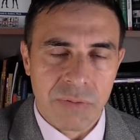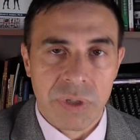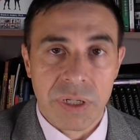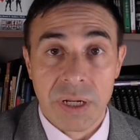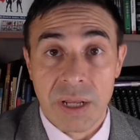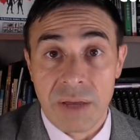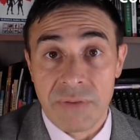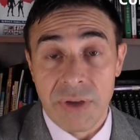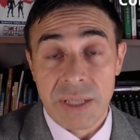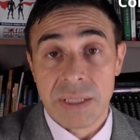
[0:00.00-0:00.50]
We
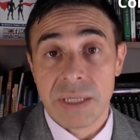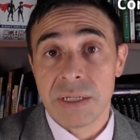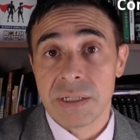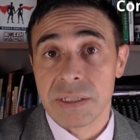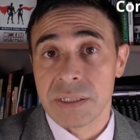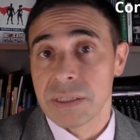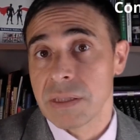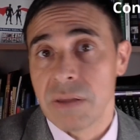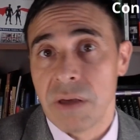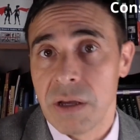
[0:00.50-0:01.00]
can have
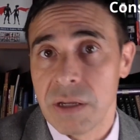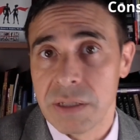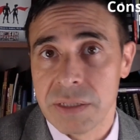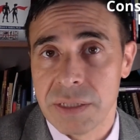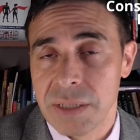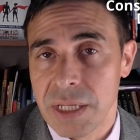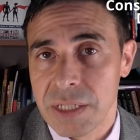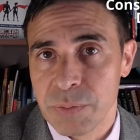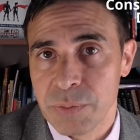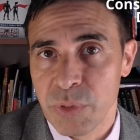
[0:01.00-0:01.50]
ideas and thoughts,
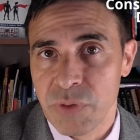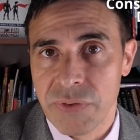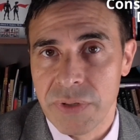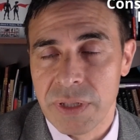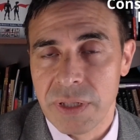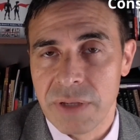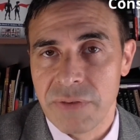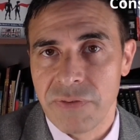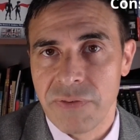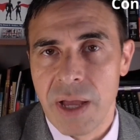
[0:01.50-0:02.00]
and that's
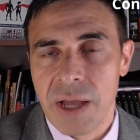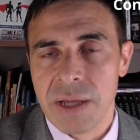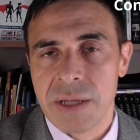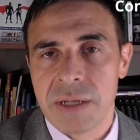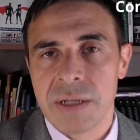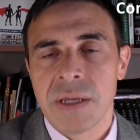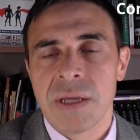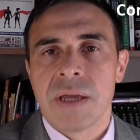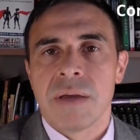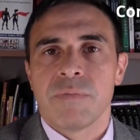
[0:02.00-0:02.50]
perfectly fine,